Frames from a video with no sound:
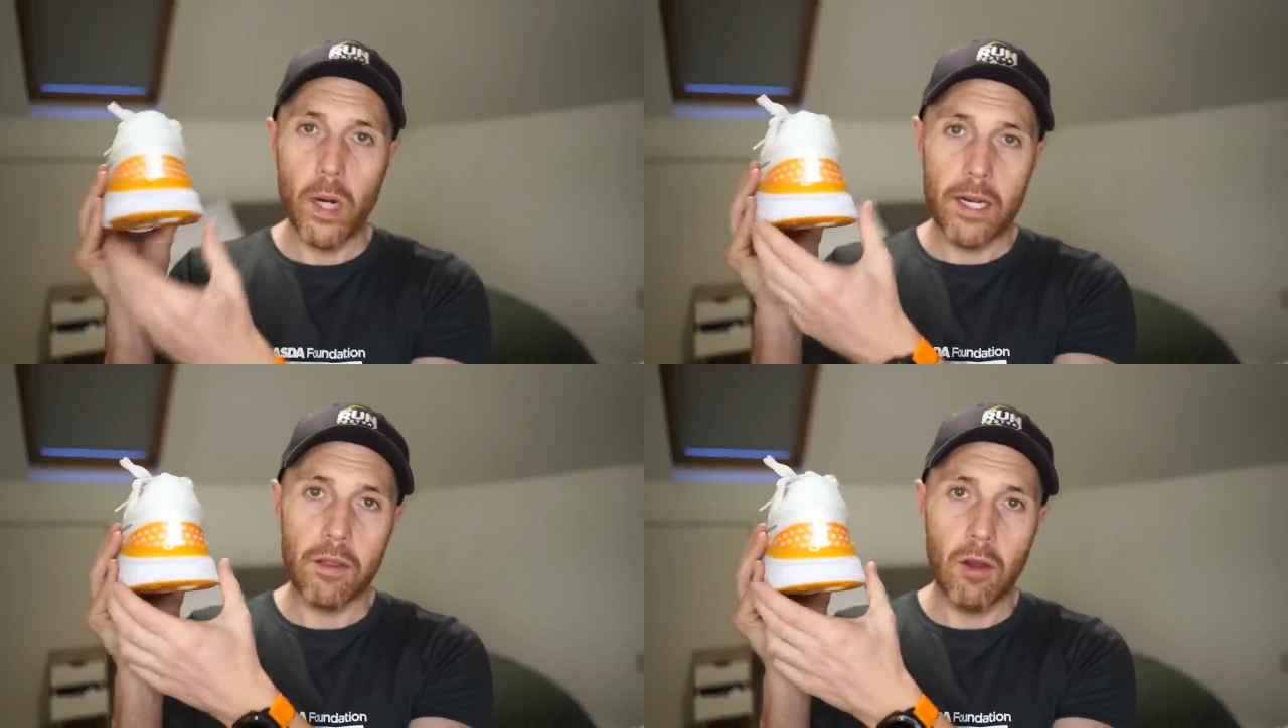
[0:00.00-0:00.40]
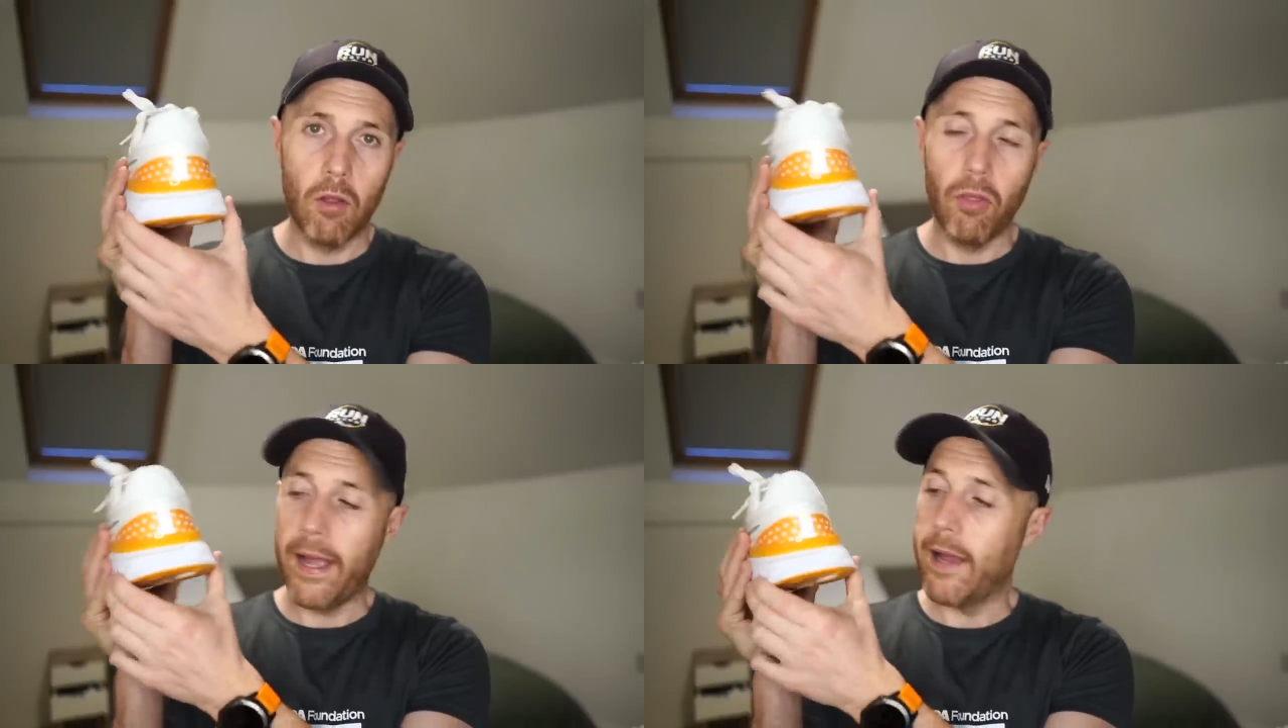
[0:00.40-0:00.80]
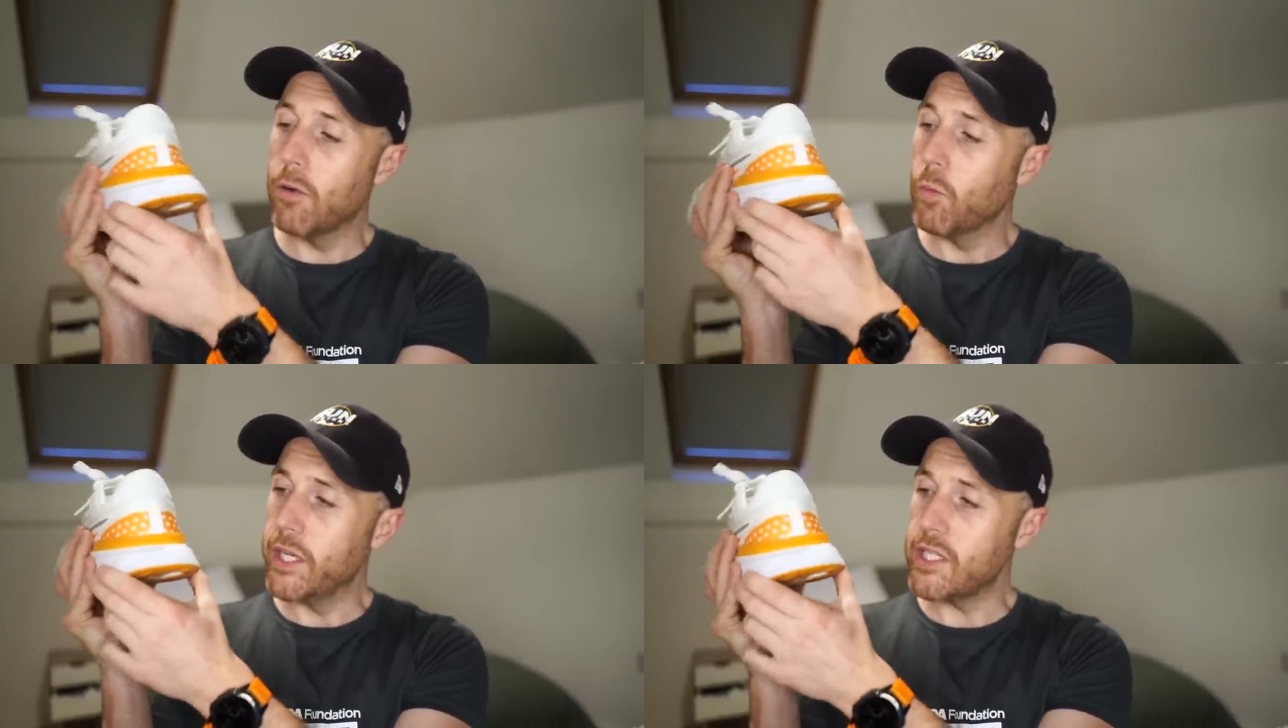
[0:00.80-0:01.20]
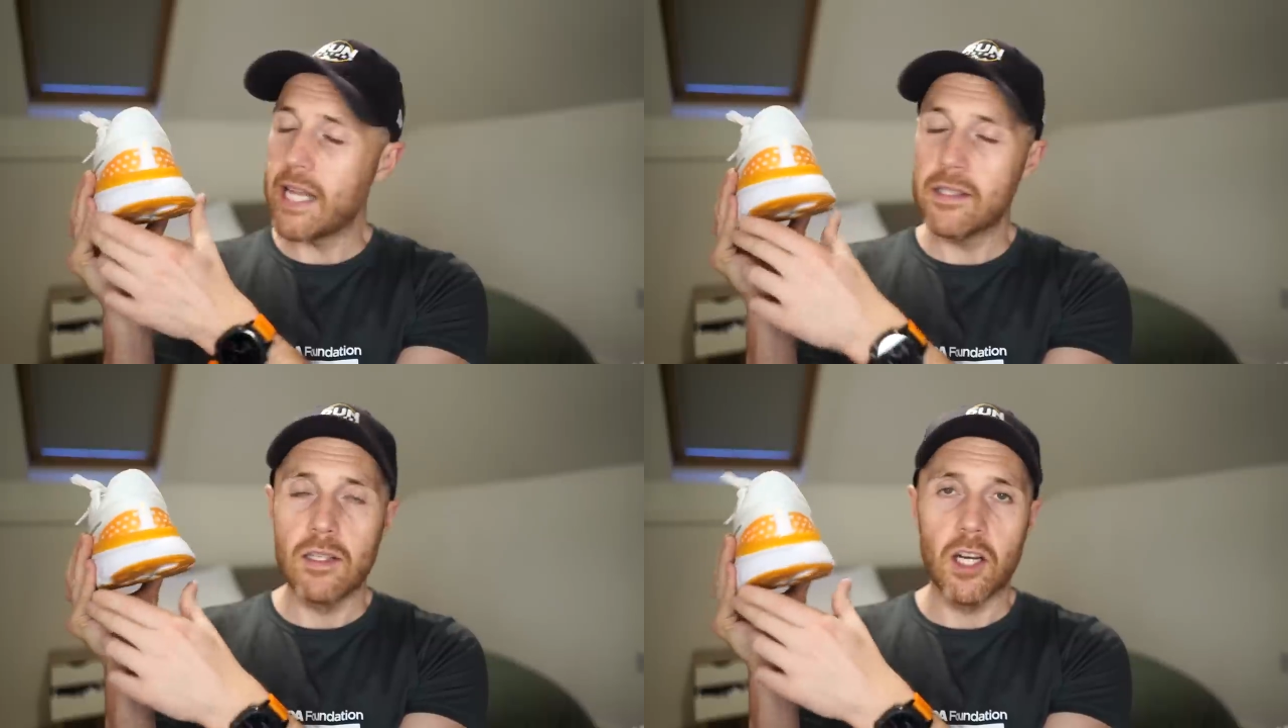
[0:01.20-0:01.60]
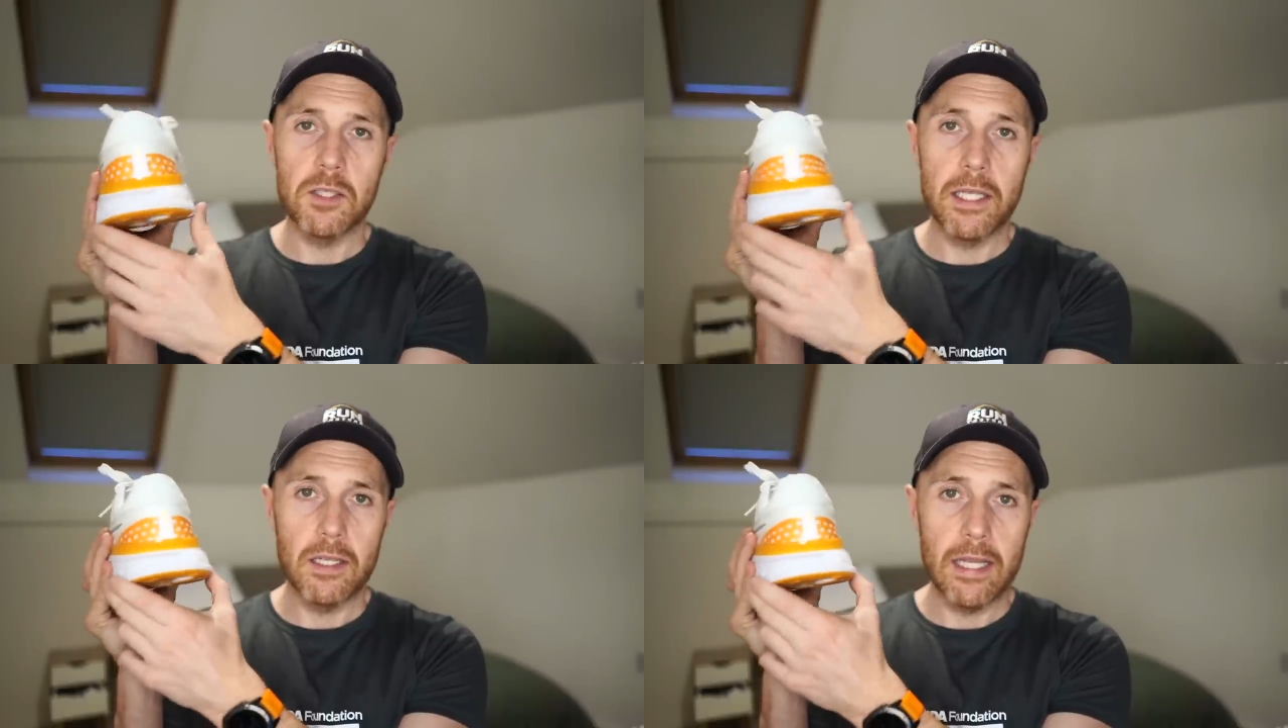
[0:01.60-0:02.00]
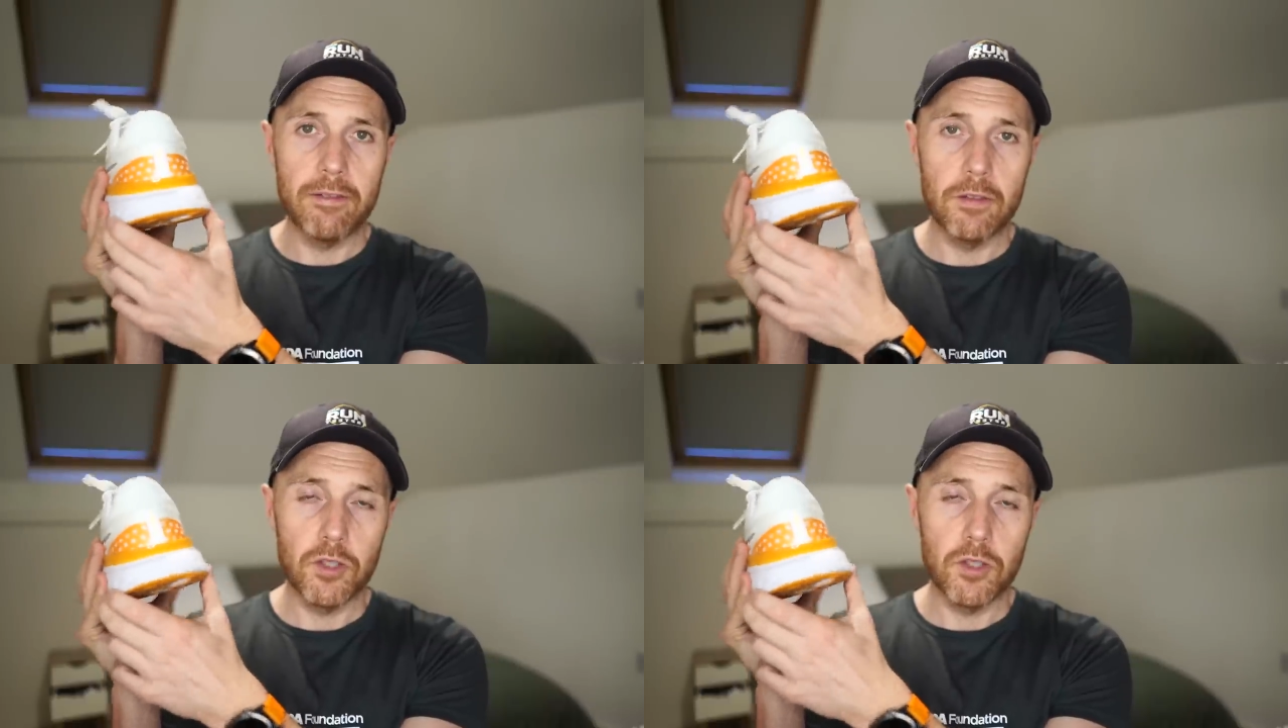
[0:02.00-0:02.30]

width on that, which adds a nice level